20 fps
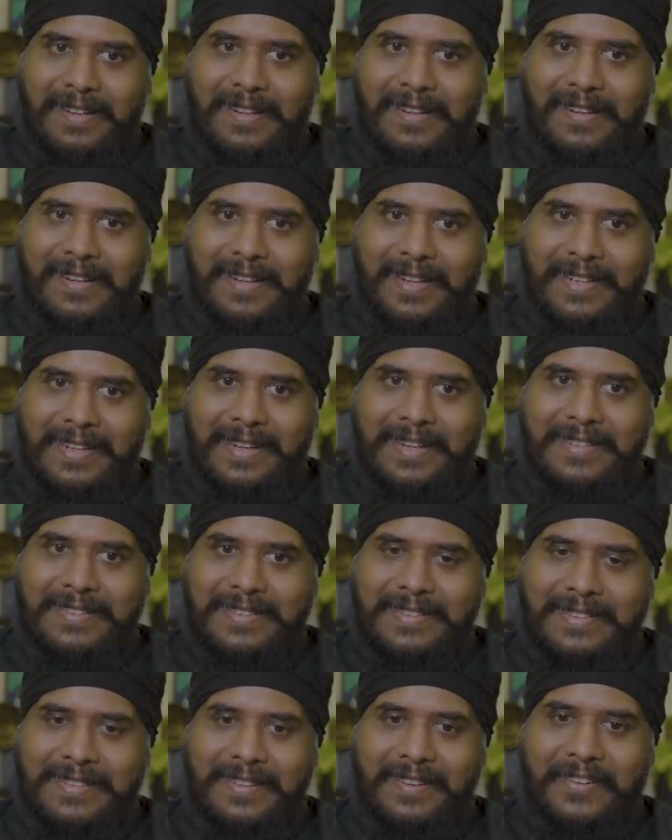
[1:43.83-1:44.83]
it
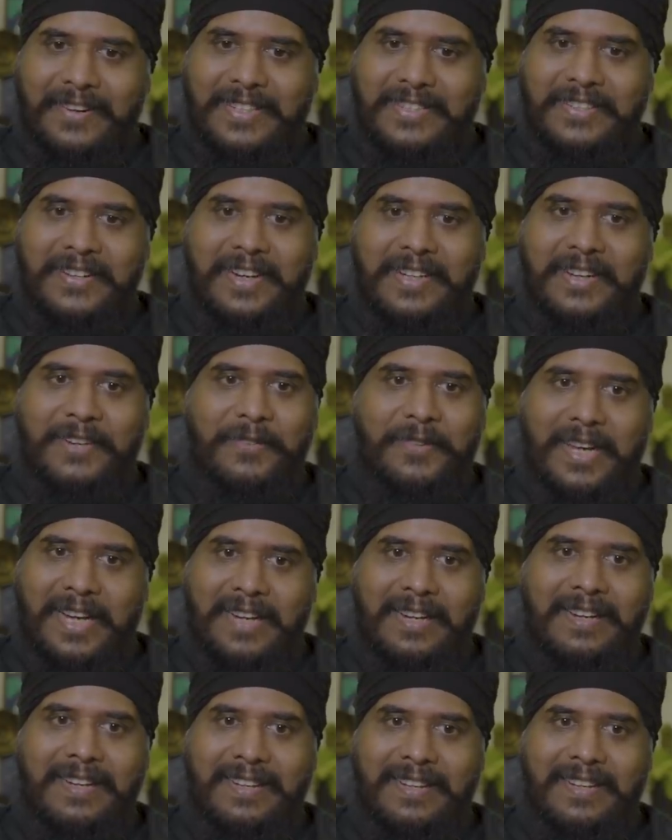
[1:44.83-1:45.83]
has resonated
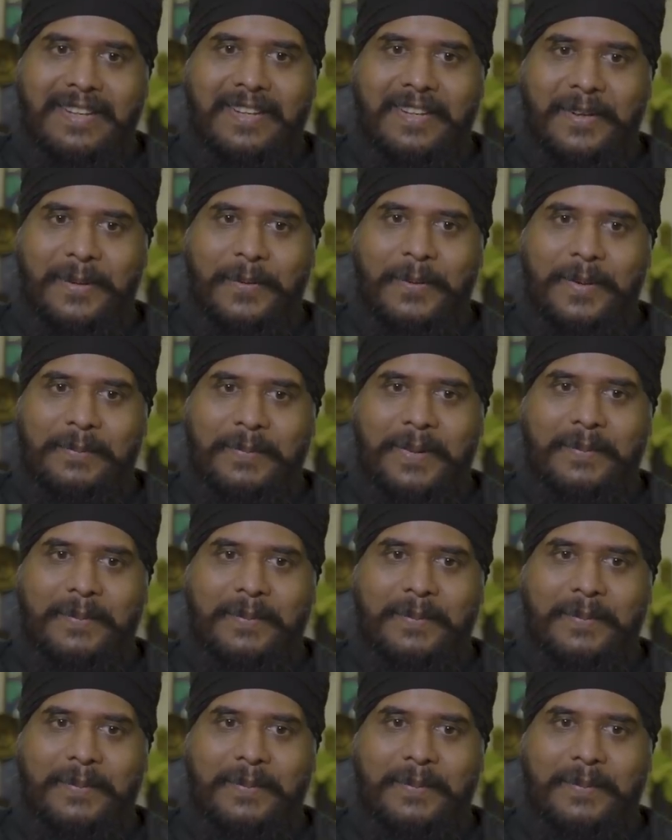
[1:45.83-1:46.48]
well with